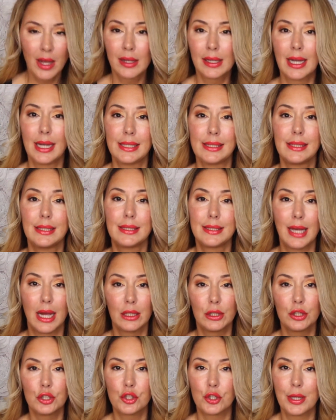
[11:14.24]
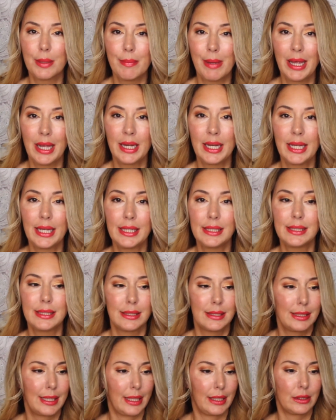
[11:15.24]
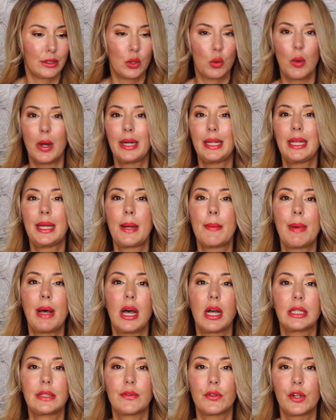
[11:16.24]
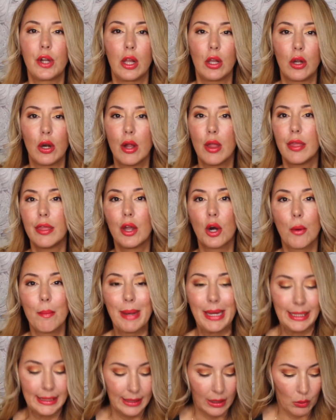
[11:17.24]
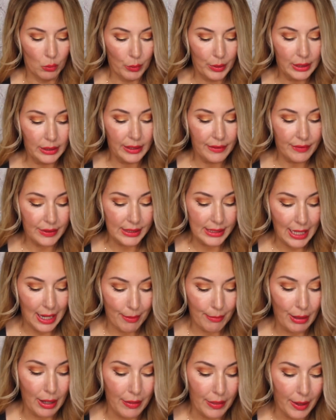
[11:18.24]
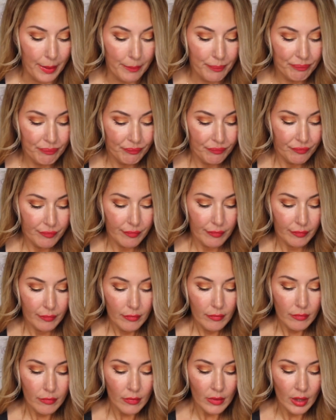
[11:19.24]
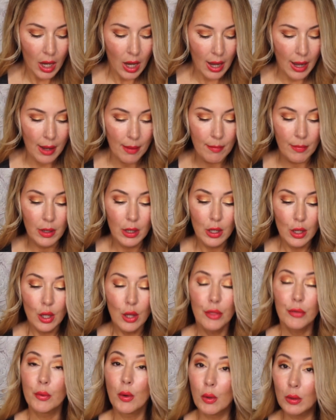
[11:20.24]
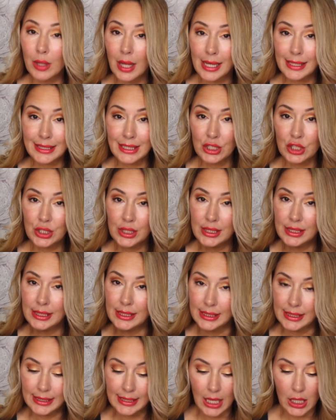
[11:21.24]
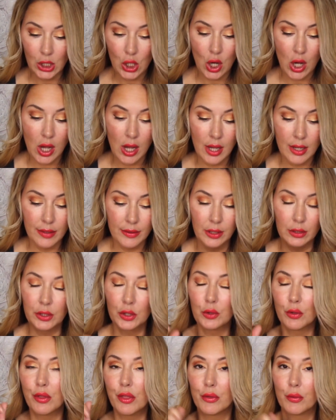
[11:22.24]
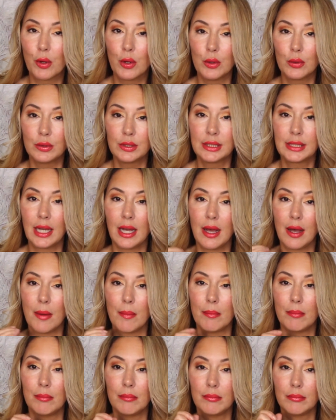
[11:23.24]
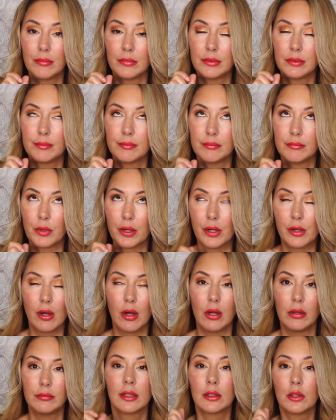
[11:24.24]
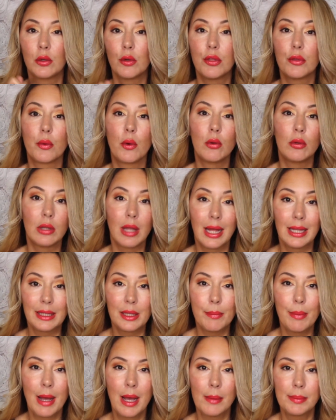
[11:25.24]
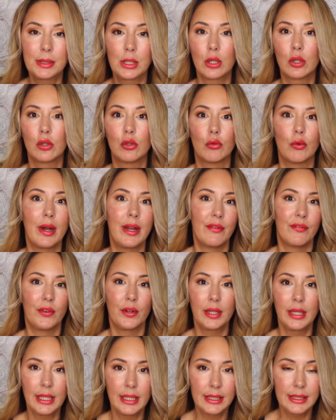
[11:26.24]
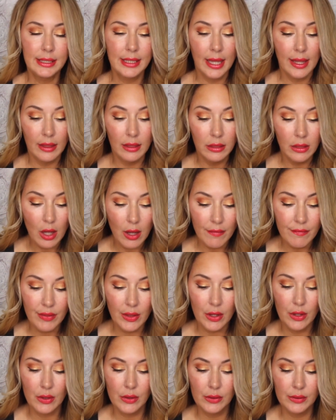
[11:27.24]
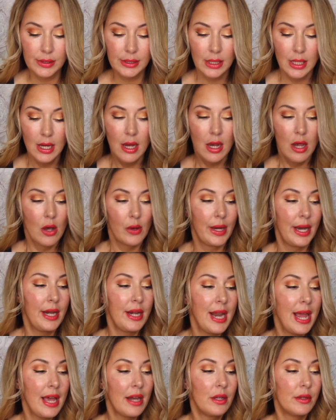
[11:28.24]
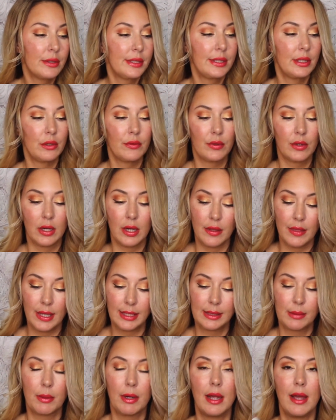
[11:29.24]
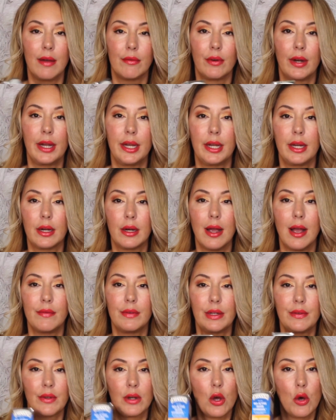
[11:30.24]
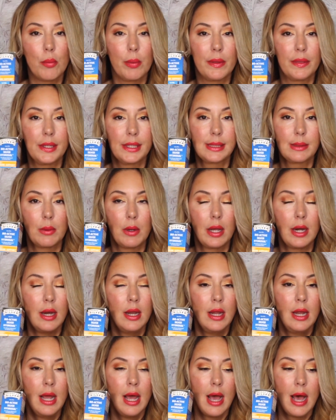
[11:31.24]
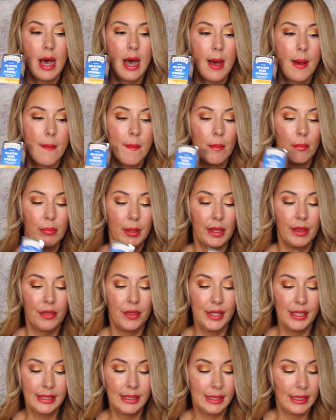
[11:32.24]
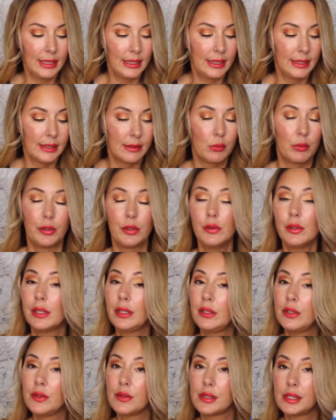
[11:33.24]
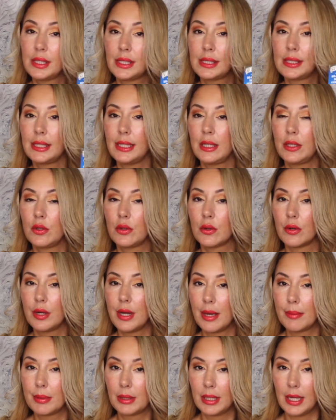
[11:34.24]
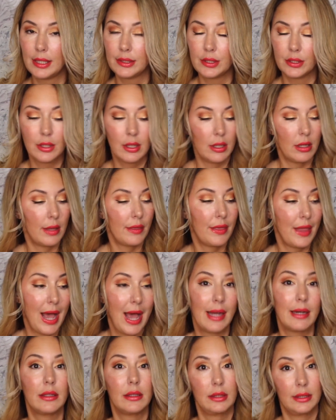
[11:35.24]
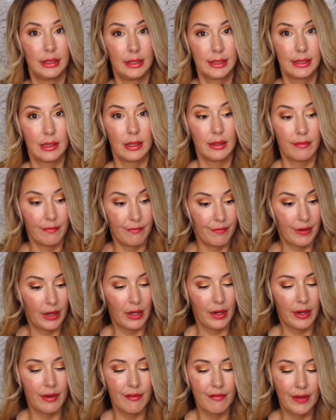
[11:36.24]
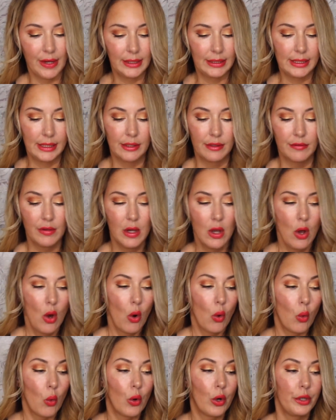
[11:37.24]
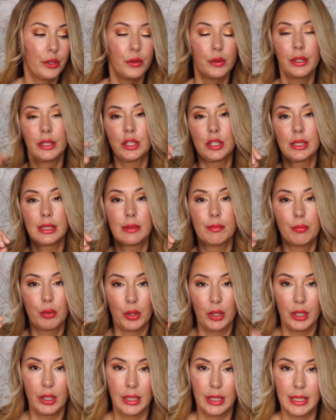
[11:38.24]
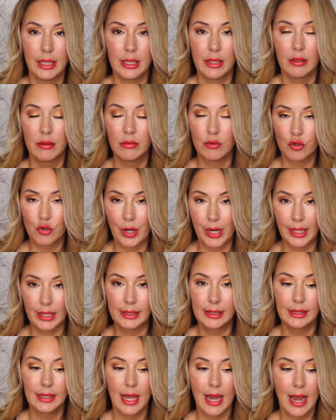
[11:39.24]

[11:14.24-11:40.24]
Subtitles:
Guys, Dollar Tree Band-Aids, it's like 20 in a box for $1. They're amazing. We live and die by them. Throat lozenges to suck on, the little throat, what do you call it? The little throat lollipops are great for kids. They love those. Okay, nano silver, and that's what I have right here. I haven't even opened this one. But this is, well, you can use this in your nebulizer. That is very effective. Or you can just put it in drinks.